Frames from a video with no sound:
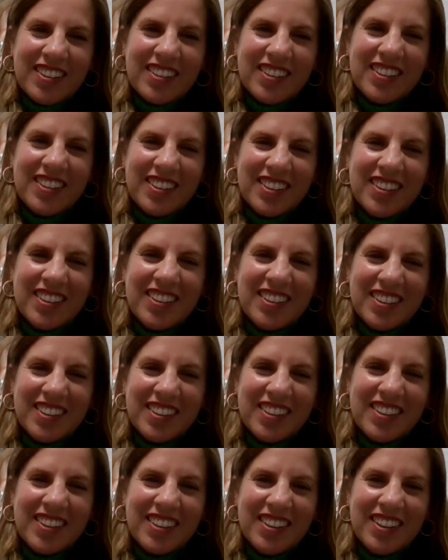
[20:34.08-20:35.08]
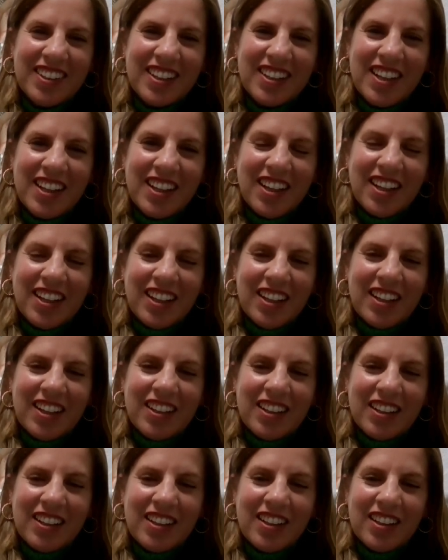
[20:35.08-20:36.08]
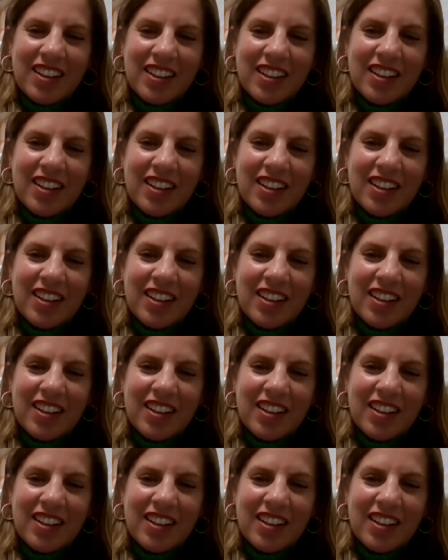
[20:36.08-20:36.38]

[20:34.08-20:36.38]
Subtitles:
(not speaking)